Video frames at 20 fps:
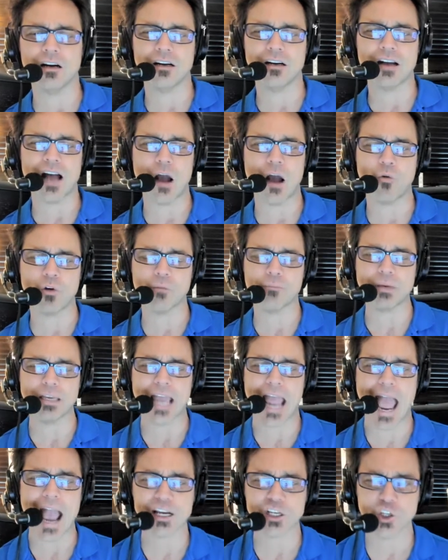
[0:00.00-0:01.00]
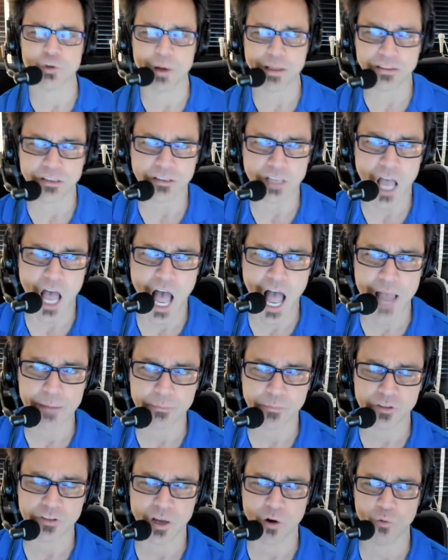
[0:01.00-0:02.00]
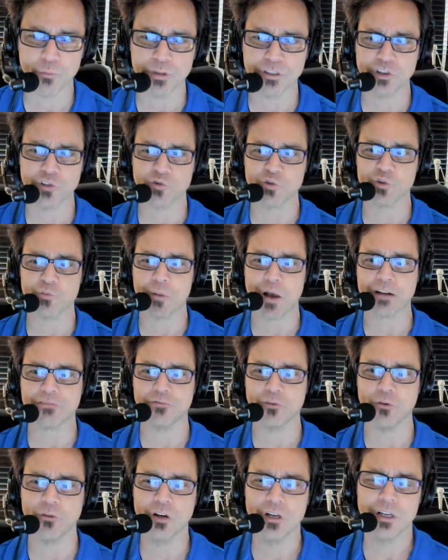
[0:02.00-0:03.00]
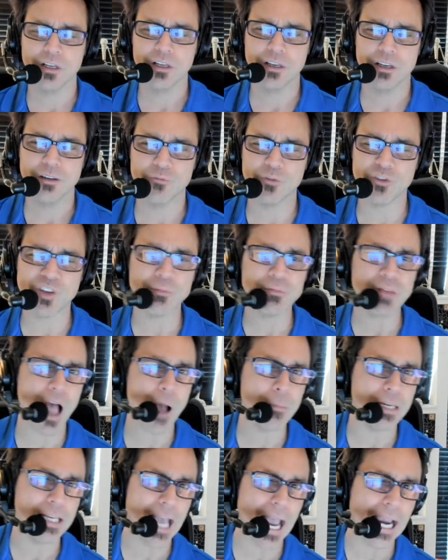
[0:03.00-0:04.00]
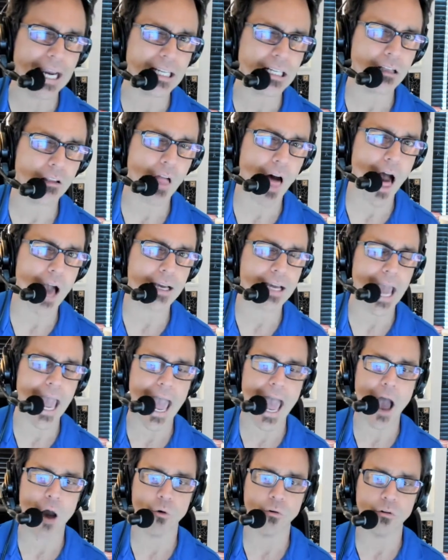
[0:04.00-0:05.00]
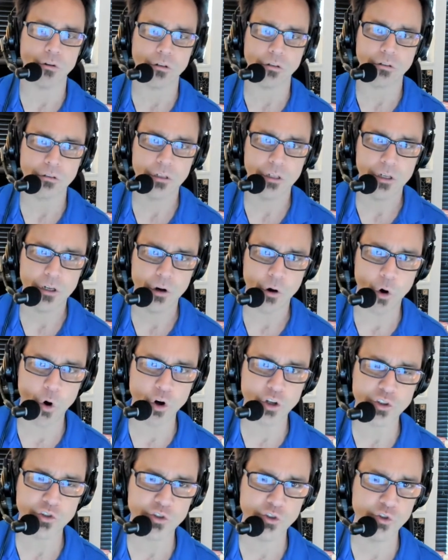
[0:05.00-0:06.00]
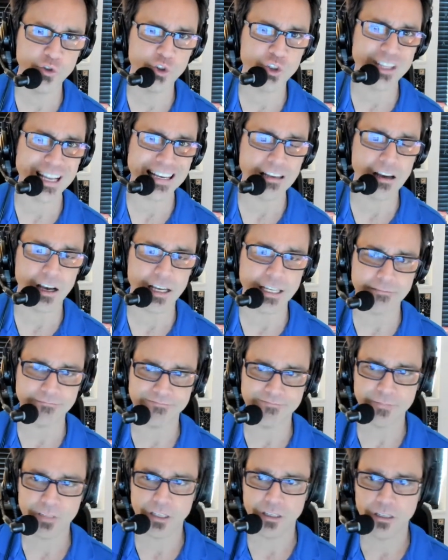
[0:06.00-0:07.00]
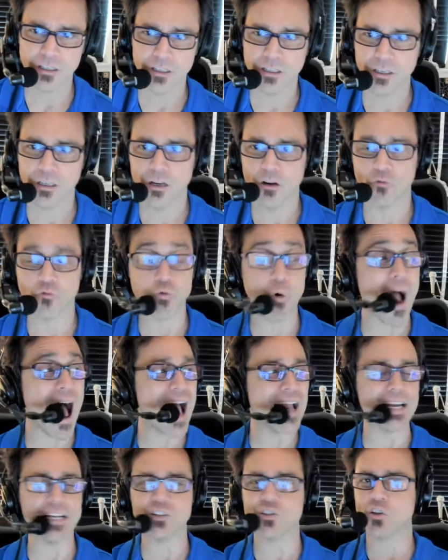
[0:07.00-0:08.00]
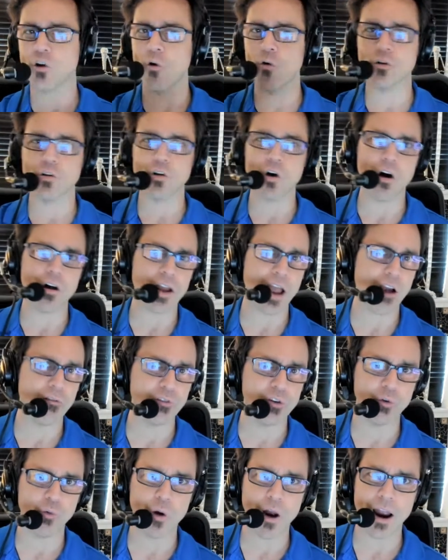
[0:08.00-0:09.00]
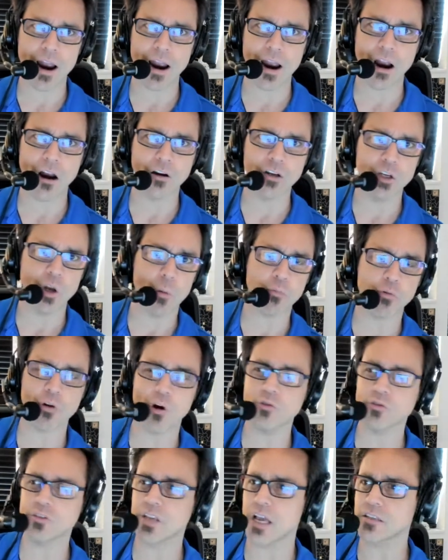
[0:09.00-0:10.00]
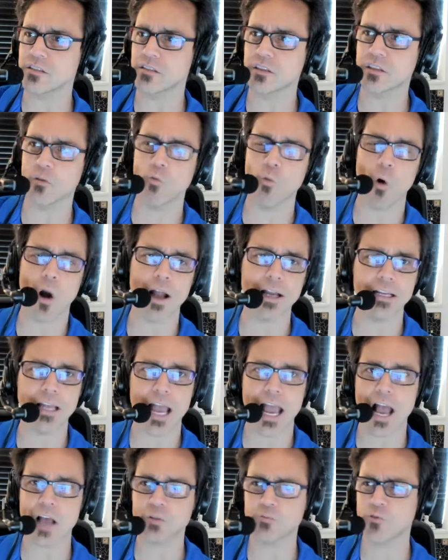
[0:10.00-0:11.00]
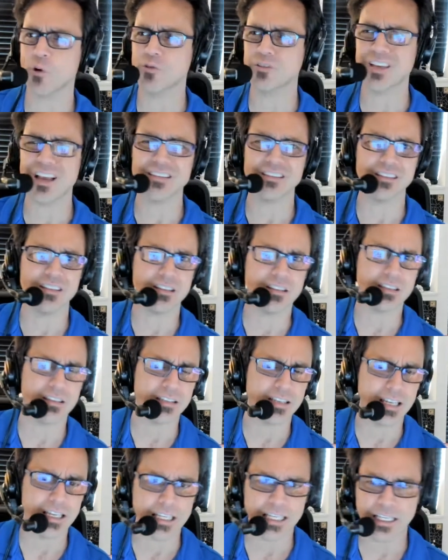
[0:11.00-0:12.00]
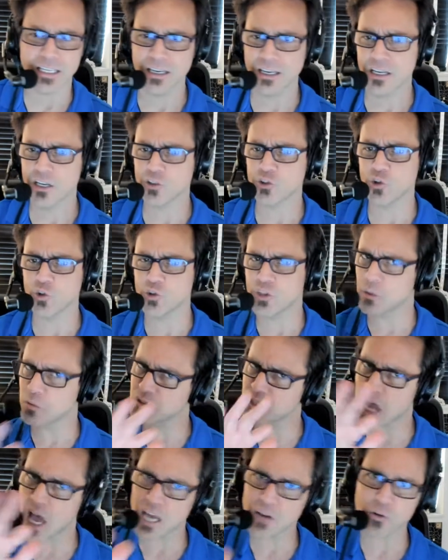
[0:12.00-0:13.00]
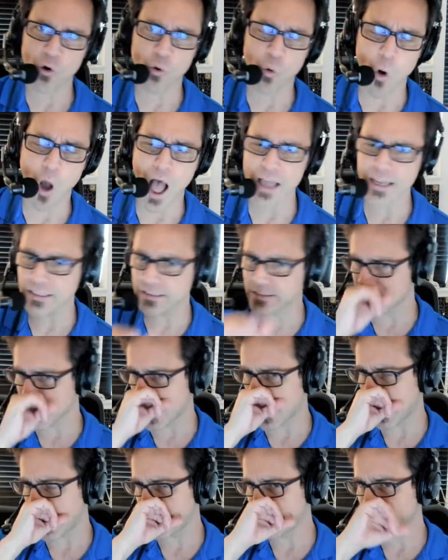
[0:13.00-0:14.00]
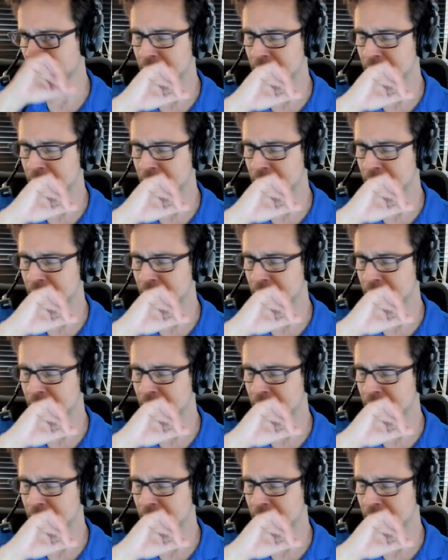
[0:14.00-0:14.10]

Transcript: I want to be accurate about the time because I don't be disrespectful. Sometime in the 8 o'clock hour on Tuesday night, riots going on everywhere, you know, protests at the White House, protests in the city. Tuesday was kind of a quiet day.